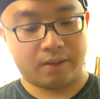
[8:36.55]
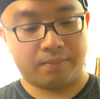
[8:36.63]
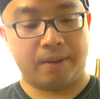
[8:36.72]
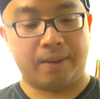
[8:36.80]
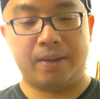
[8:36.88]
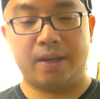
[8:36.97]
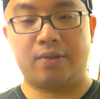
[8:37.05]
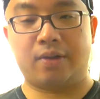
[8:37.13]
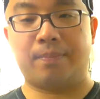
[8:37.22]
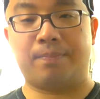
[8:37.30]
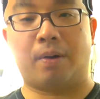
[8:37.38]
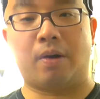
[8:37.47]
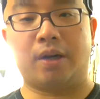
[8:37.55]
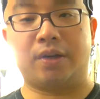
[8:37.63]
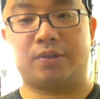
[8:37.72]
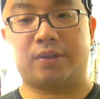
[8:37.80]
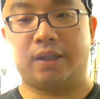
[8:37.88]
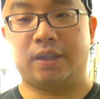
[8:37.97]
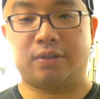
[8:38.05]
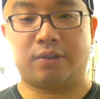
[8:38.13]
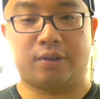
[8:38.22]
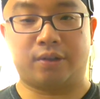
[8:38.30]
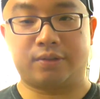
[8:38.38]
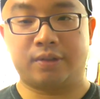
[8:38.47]
maybe you can polish the
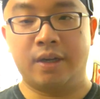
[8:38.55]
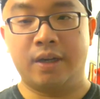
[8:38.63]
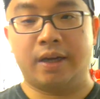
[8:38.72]
internals,